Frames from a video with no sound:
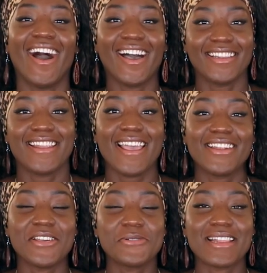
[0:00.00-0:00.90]
On that
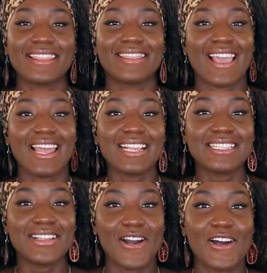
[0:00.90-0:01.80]
note, that
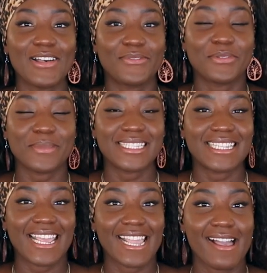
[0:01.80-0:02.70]
is all for me
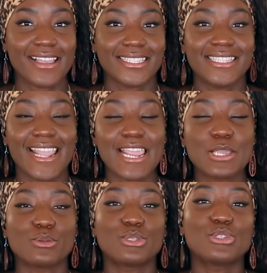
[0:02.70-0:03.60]
today, guys. Thank
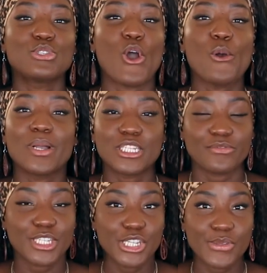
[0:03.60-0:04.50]
you so much
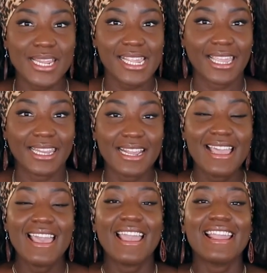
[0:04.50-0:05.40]
for tuning in.
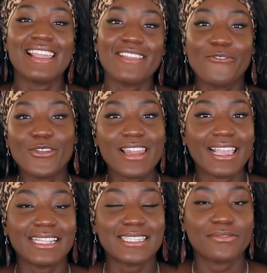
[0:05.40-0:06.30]
If you
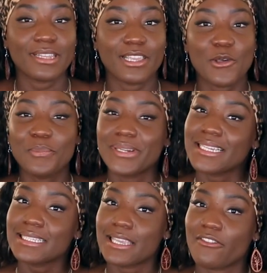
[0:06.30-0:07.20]
like this video,
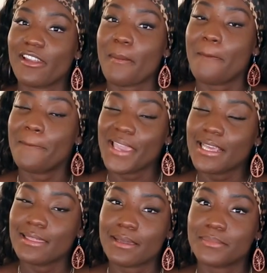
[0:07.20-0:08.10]
please give it a big
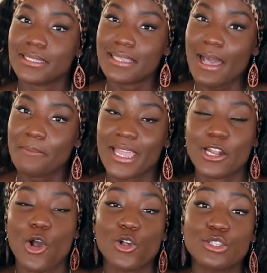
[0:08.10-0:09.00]
thumbs up. And
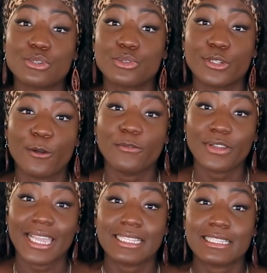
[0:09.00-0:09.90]
also don't
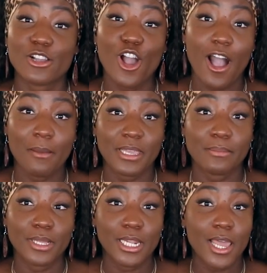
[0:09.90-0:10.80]
forget to comment
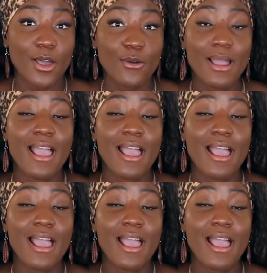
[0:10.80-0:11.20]
below.